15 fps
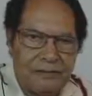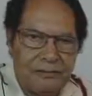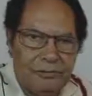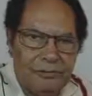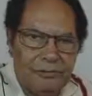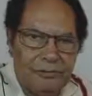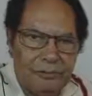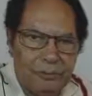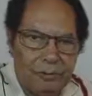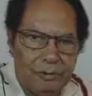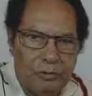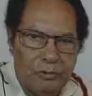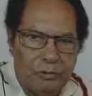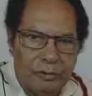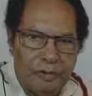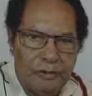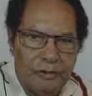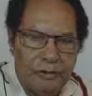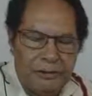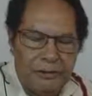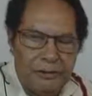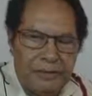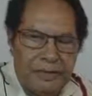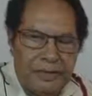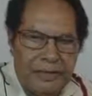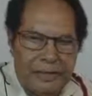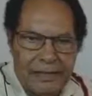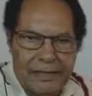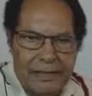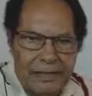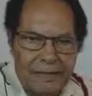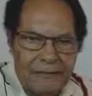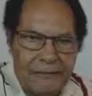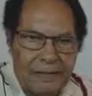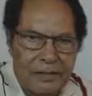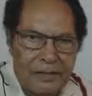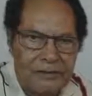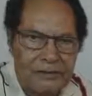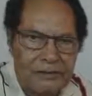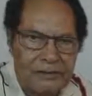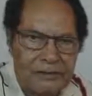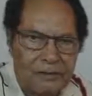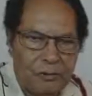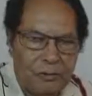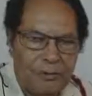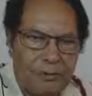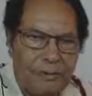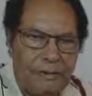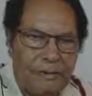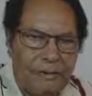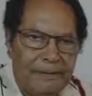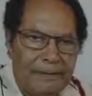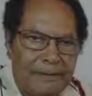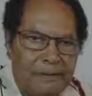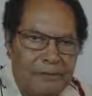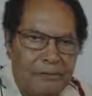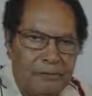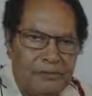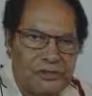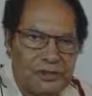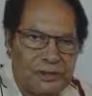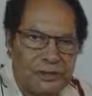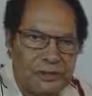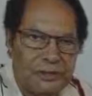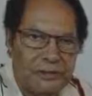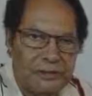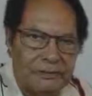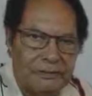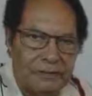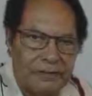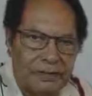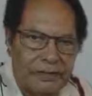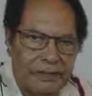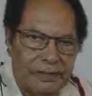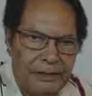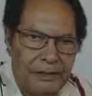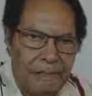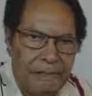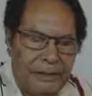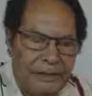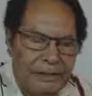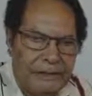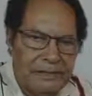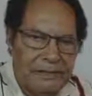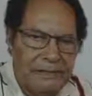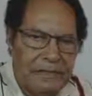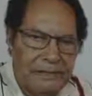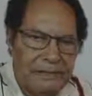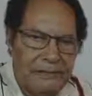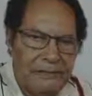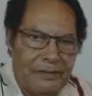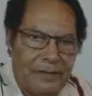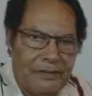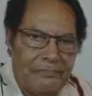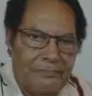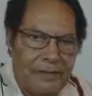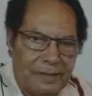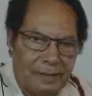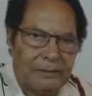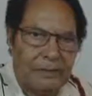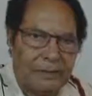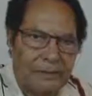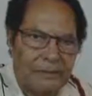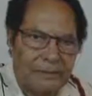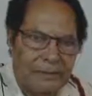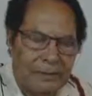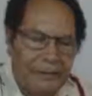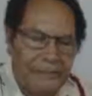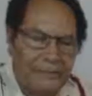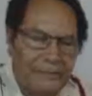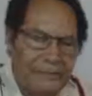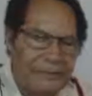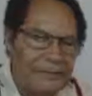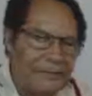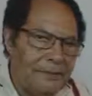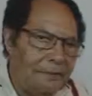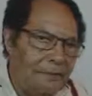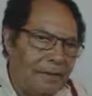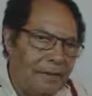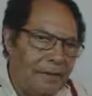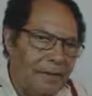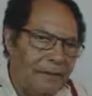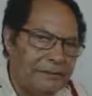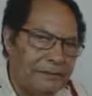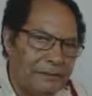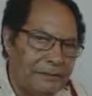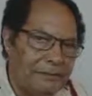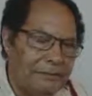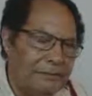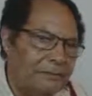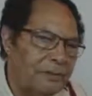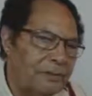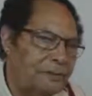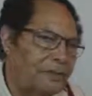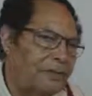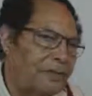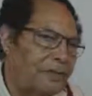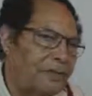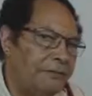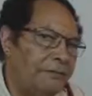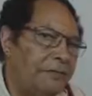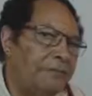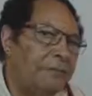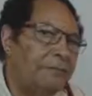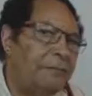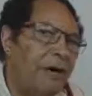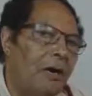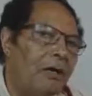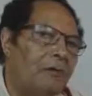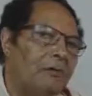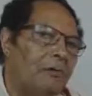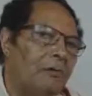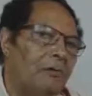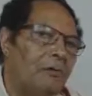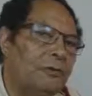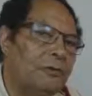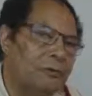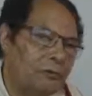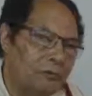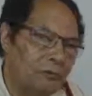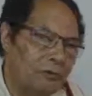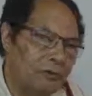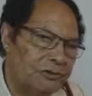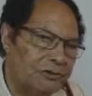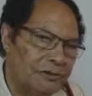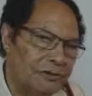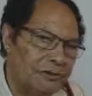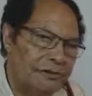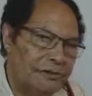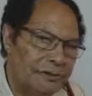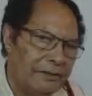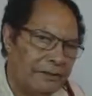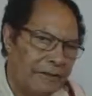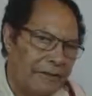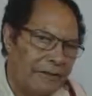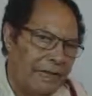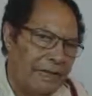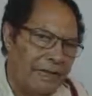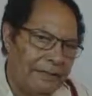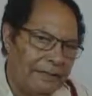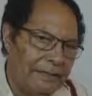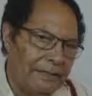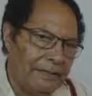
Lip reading: to do when he went to the king, as far as the story is concerned, when he designed that fulcrum, very simple matter, but very, very powerful when you do it right. And